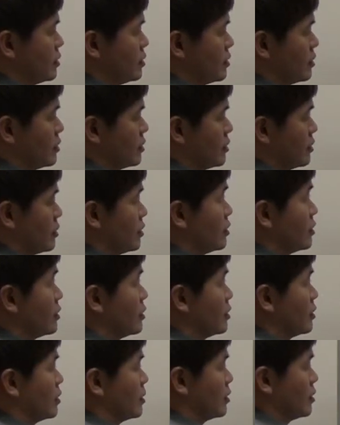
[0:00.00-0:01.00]

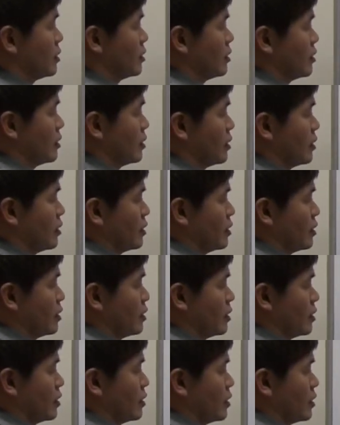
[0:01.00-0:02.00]

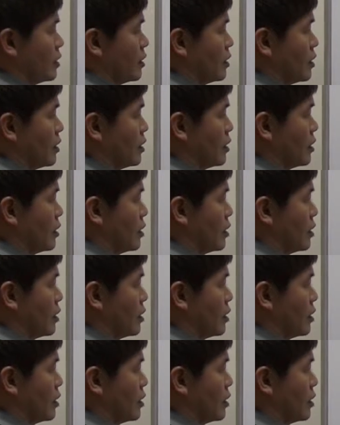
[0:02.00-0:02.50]
[no speech]